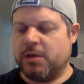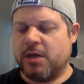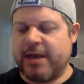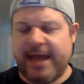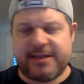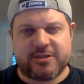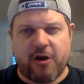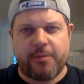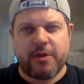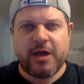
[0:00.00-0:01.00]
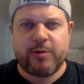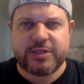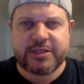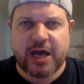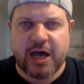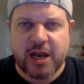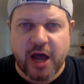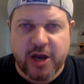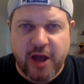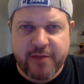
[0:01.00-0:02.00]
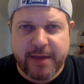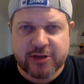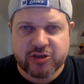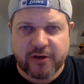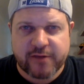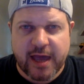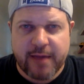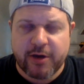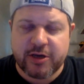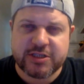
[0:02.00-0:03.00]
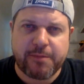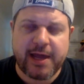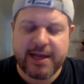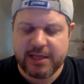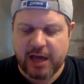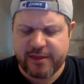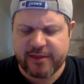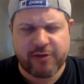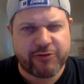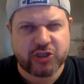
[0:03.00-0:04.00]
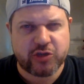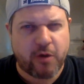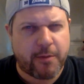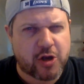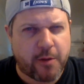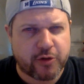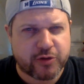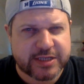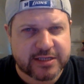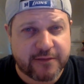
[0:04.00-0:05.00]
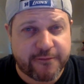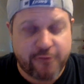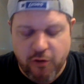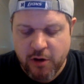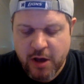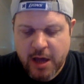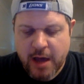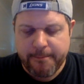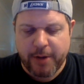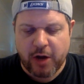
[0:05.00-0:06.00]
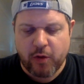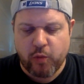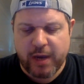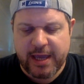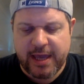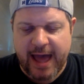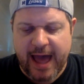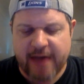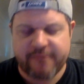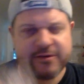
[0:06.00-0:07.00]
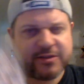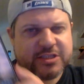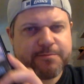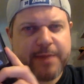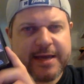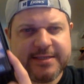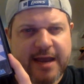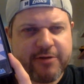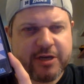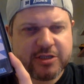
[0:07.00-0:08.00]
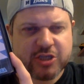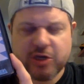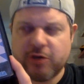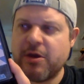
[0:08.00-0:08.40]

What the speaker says: Next up was another Mega Drive game. I used to play, I think, the original on my Commodore 64, but we have Space Harrier 2.